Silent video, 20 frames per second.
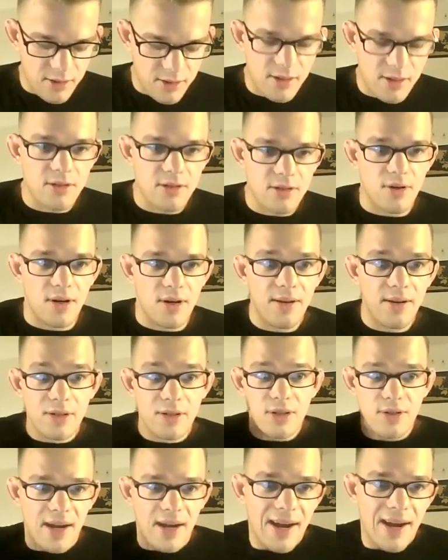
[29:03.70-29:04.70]
trying to
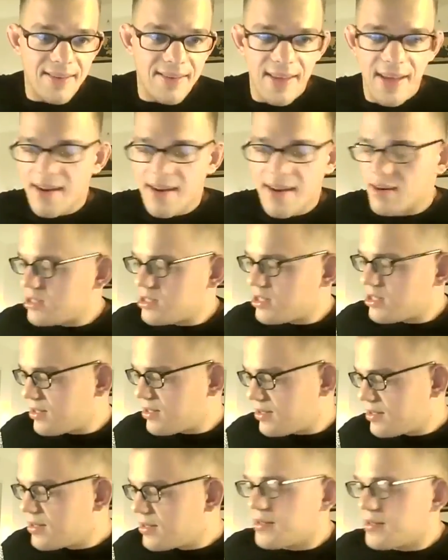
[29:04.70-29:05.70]
attract the
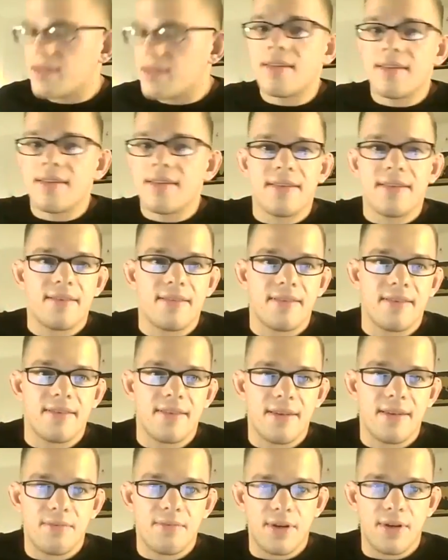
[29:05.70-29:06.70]
energy that
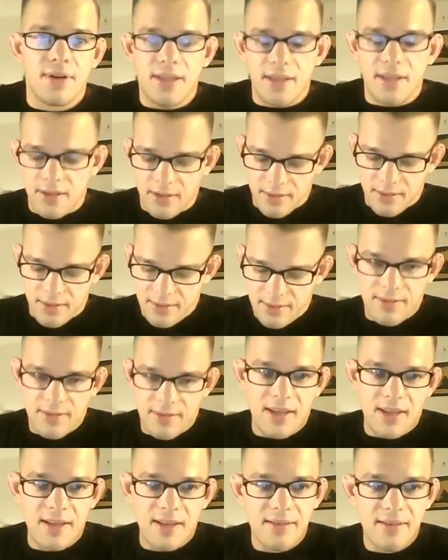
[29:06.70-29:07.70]
they bring you,
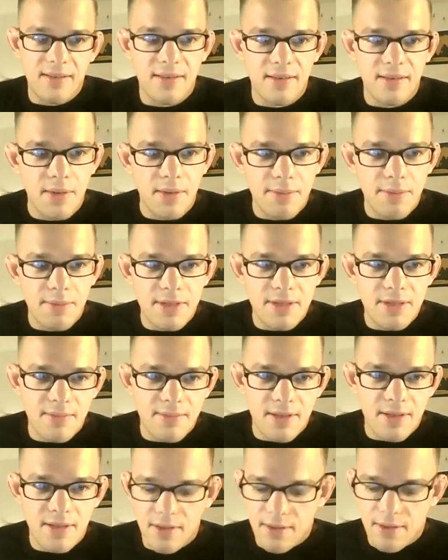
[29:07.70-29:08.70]
then there might be
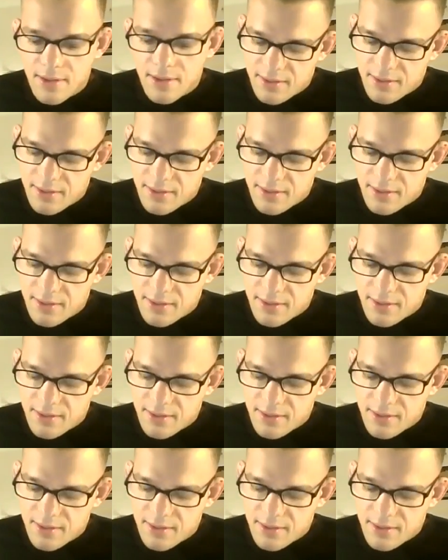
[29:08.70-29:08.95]
something to it.